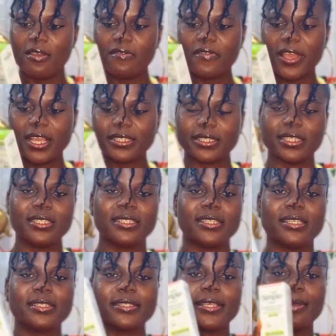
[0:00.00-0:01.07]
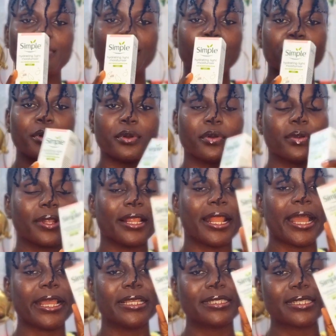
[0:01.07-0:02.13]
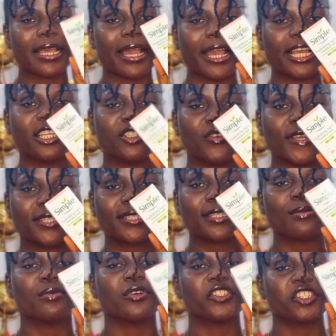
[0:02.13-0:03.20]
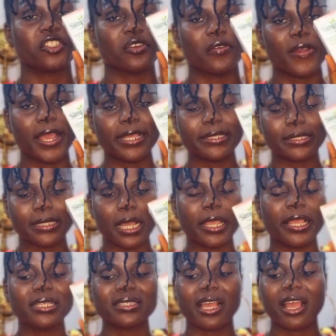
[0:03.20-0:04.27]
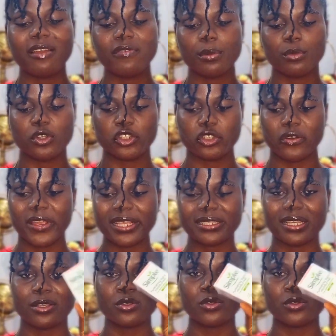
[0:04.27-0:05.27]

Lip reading: First is this Simple Light Hydrating Moisturizer. Yes, I have a moisturizer.